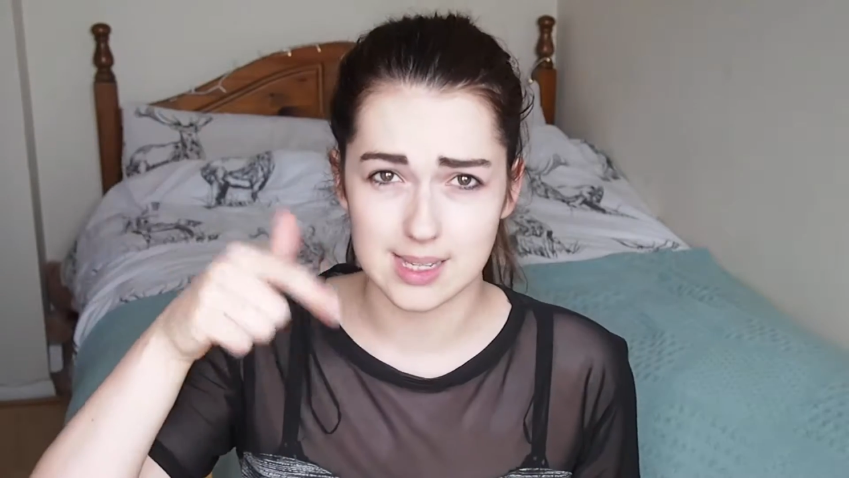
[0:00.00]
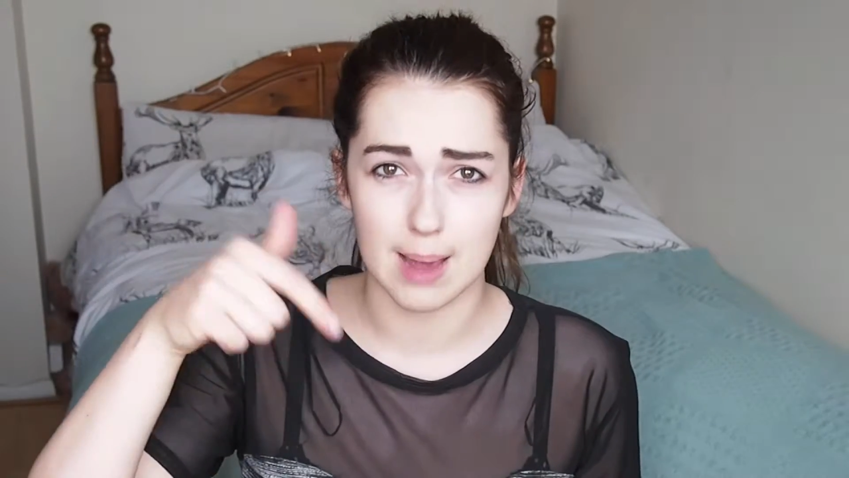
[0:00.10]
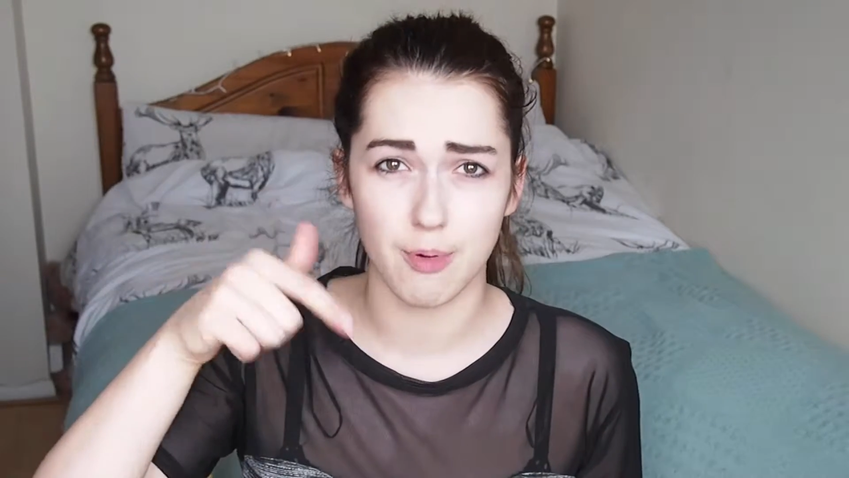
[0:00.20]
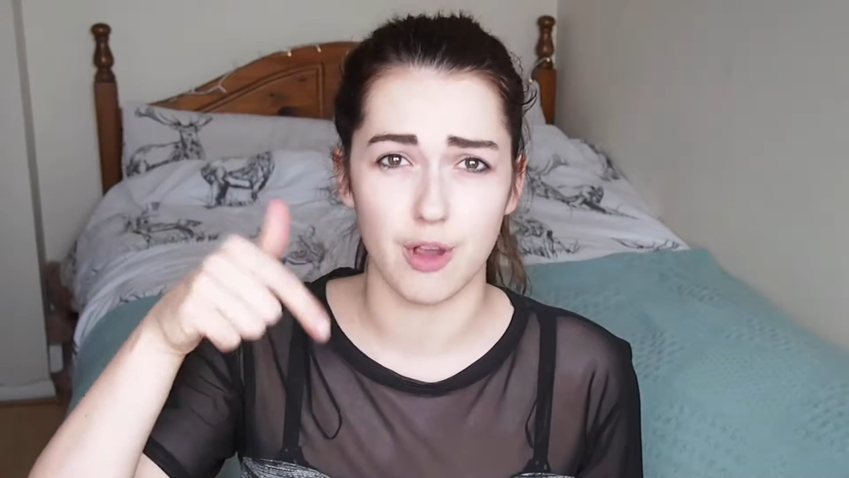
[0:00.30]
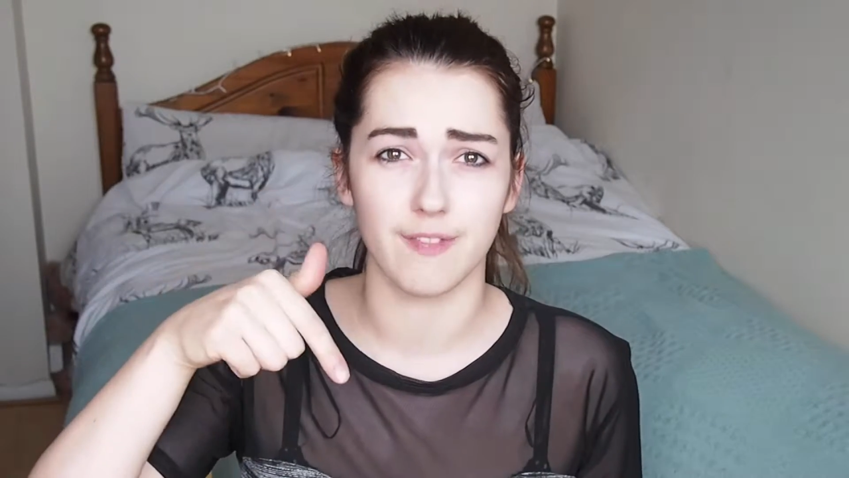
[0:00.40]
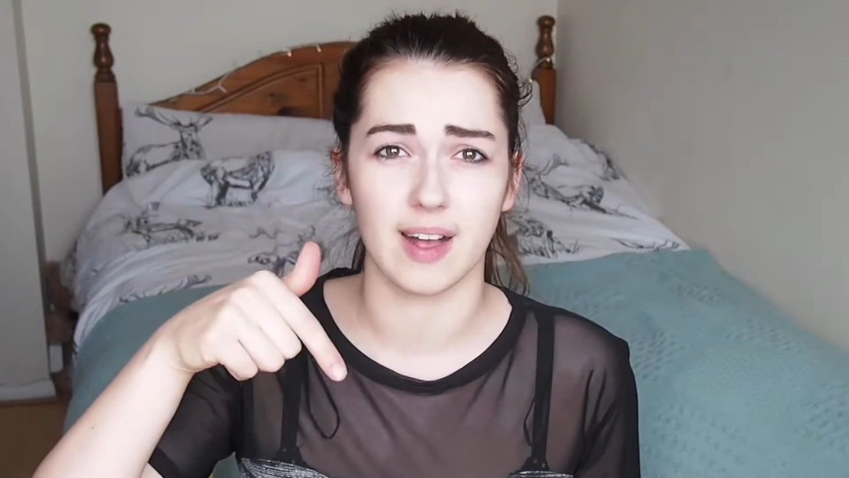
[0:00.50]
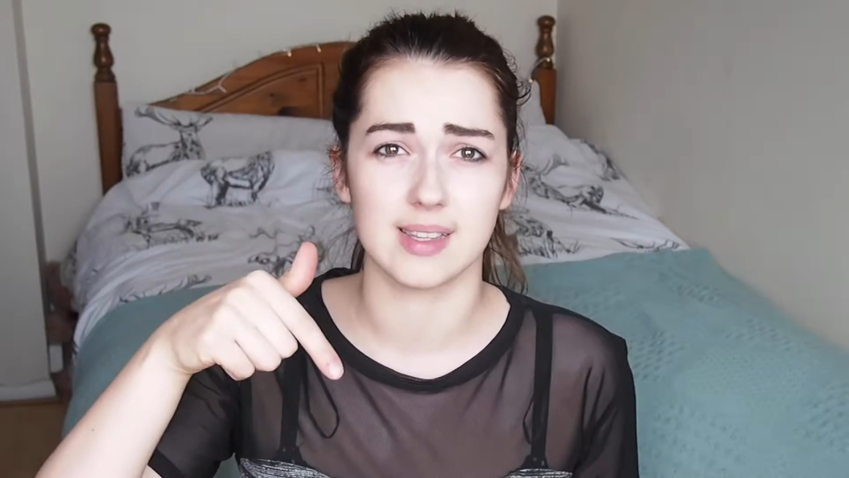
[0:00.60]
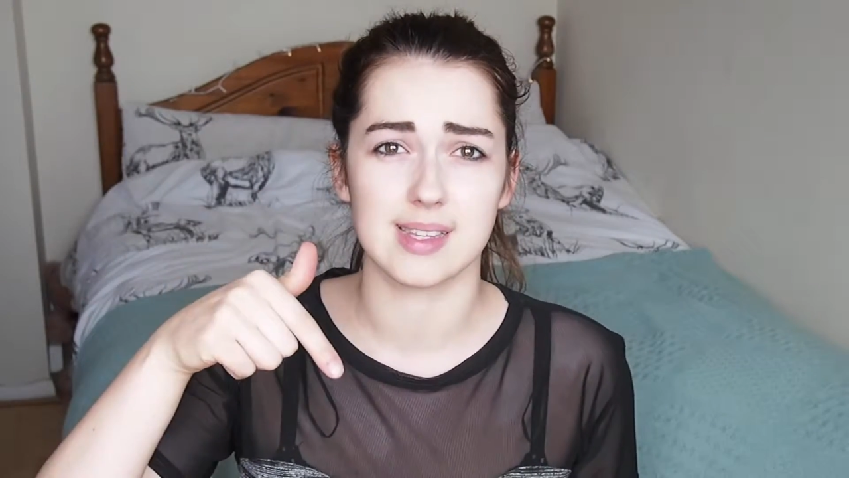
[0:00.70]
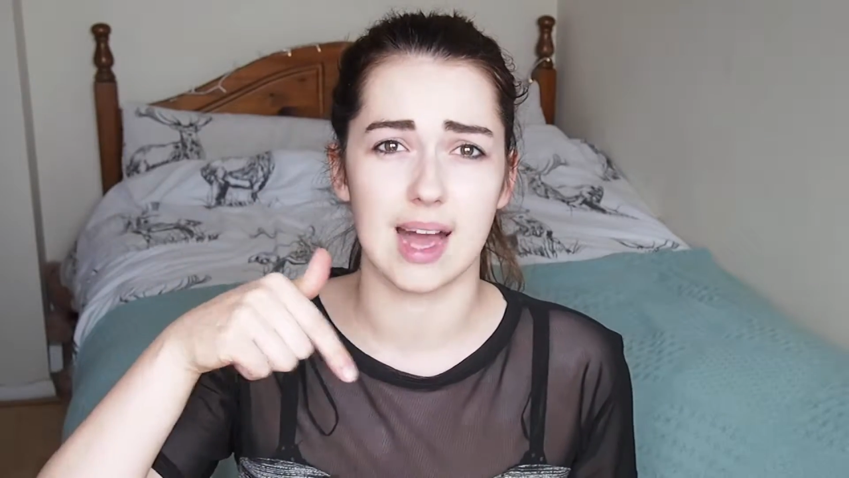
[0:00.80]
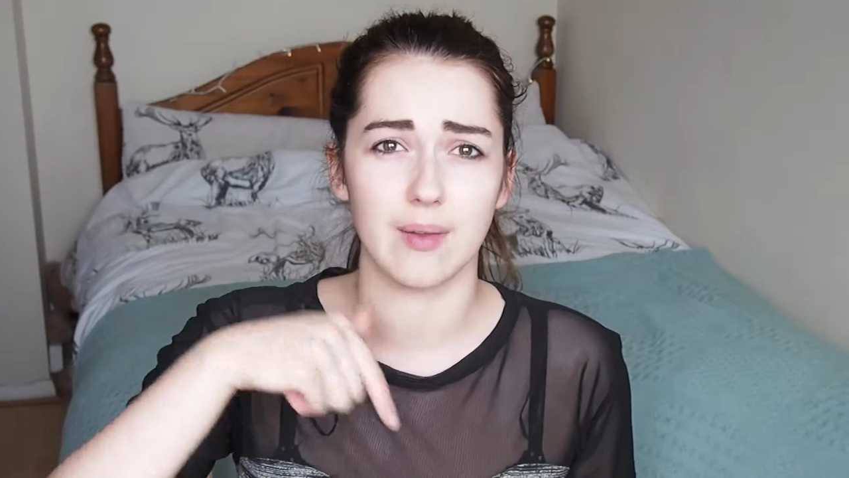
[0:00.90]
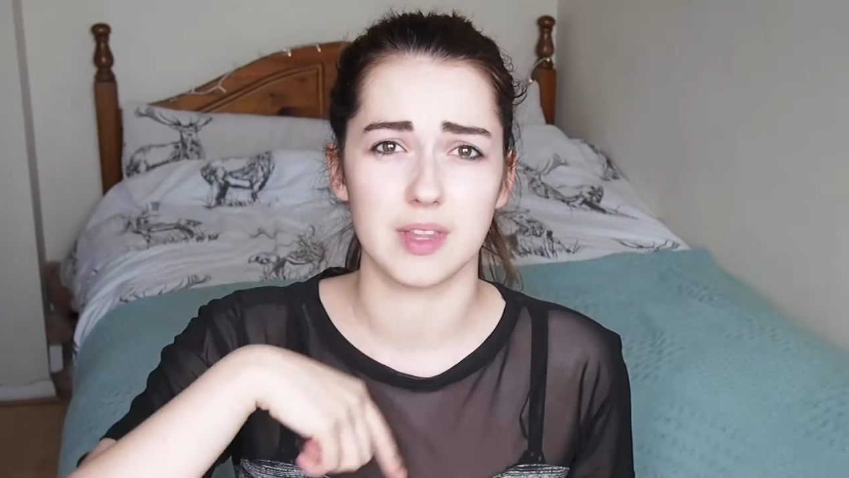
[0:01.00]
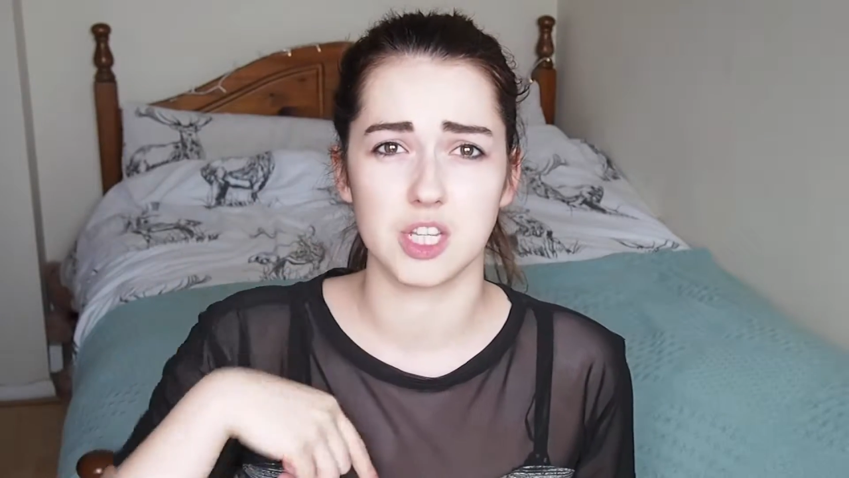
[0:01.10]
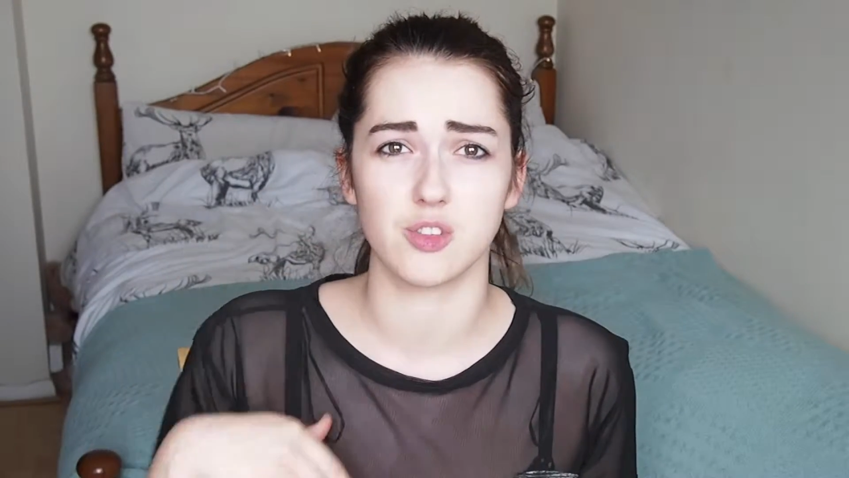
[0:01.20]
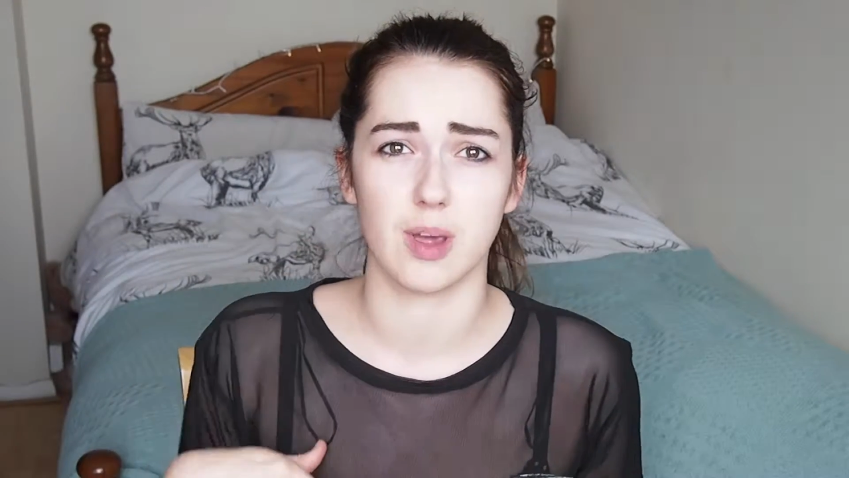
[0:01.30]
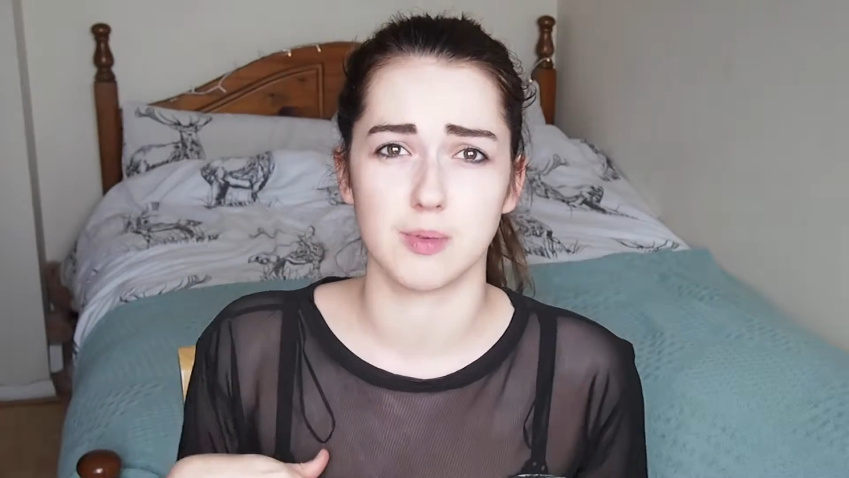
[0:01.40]
their profiles down in the
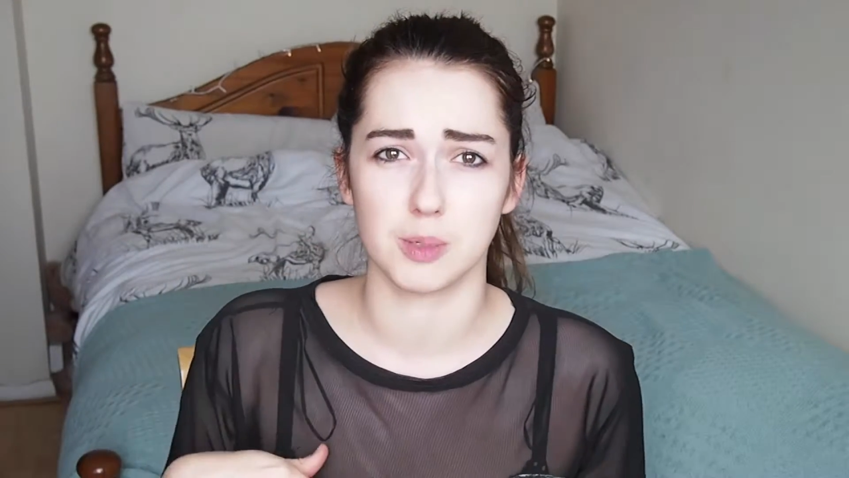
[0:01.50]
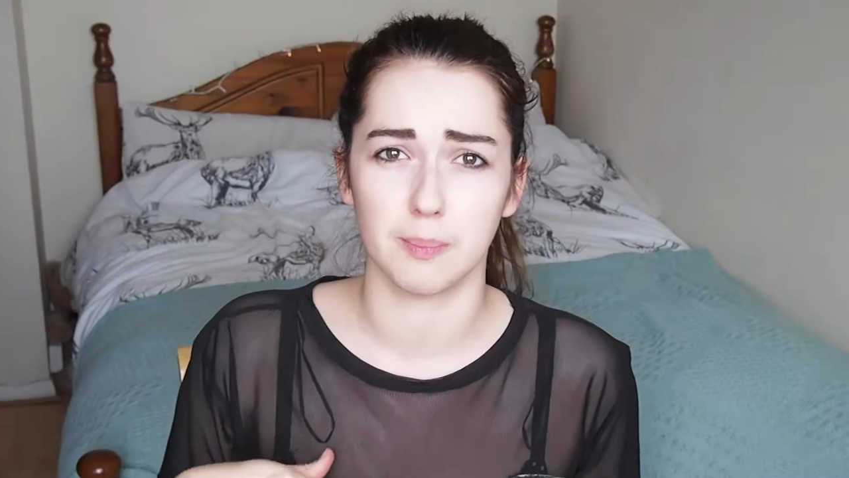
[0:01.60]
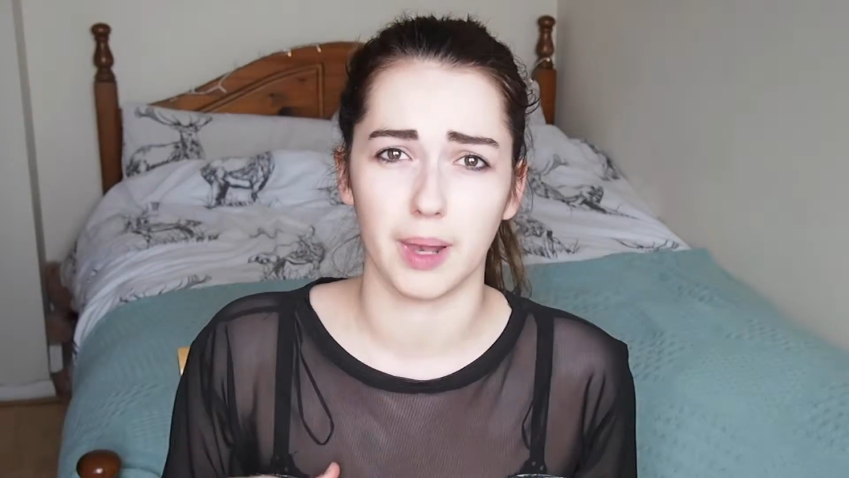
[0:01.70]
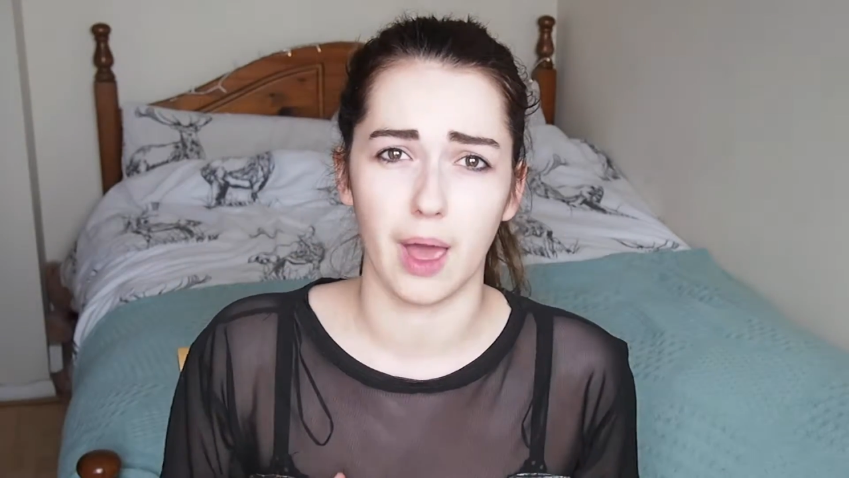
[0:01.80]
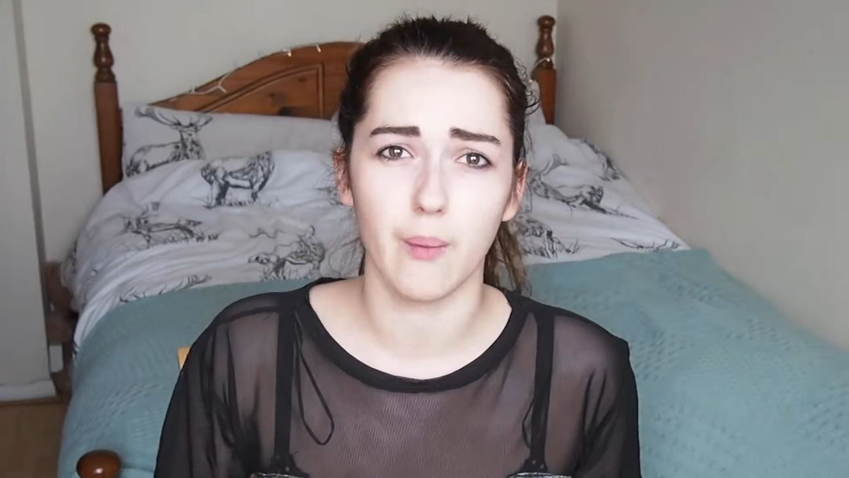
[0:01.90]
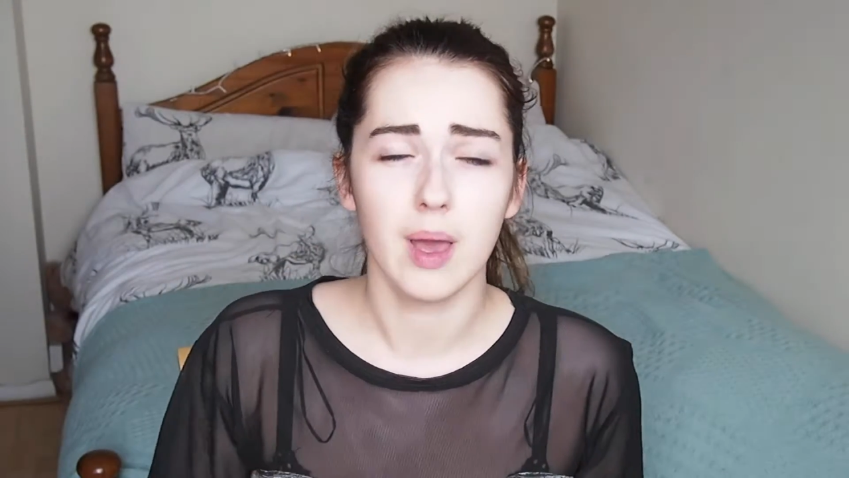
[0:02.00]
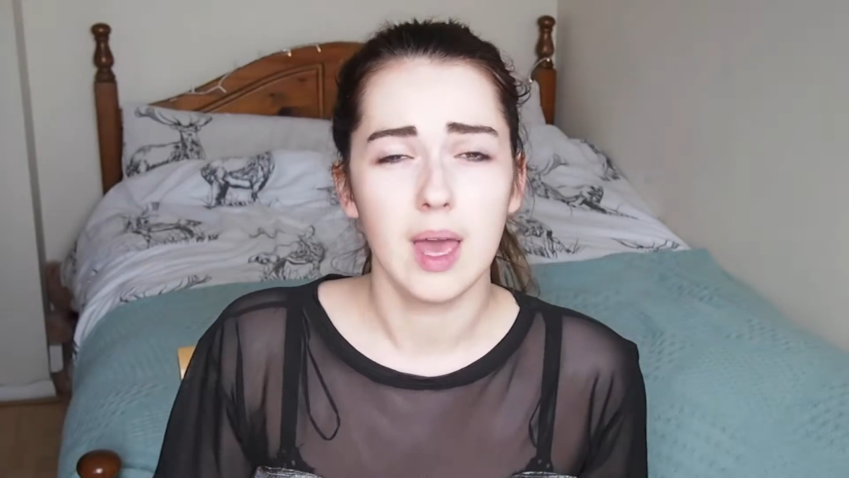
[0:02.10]
description below,